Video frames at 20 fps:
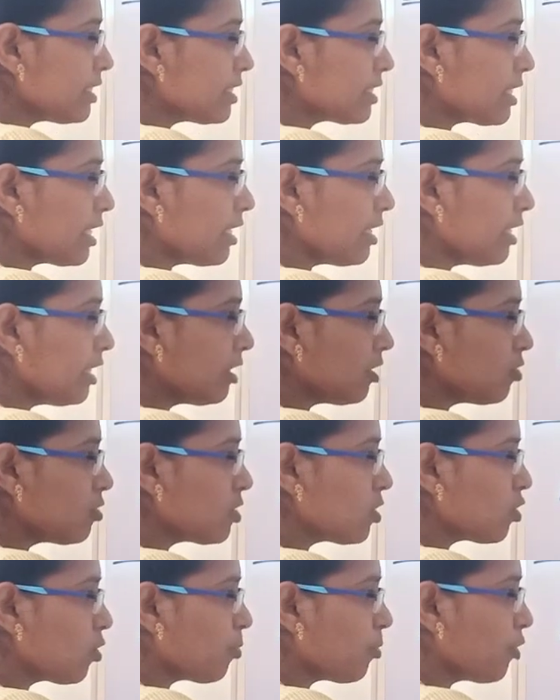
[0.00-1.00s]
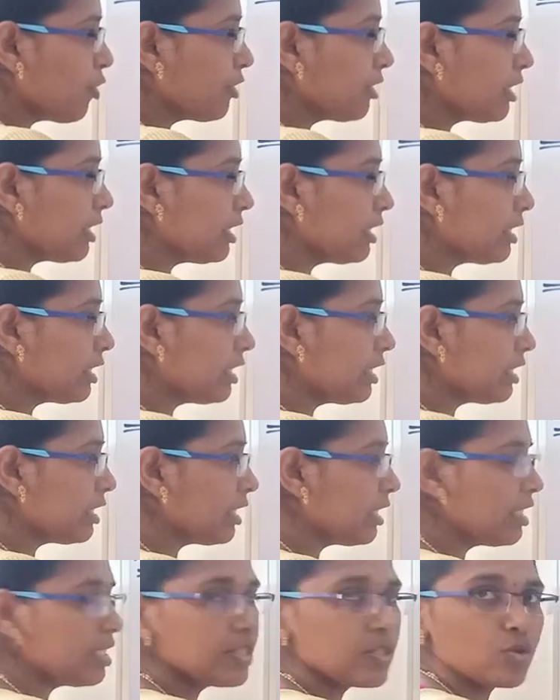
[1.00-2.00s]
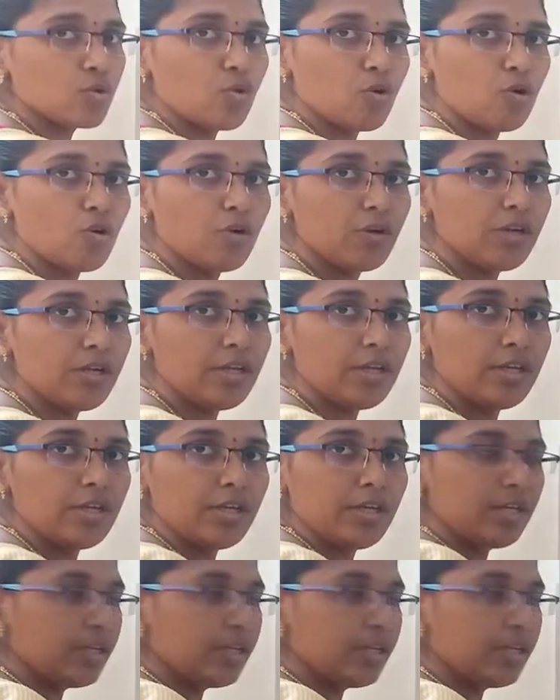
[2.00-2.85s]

is 10 into 0.333 and so on?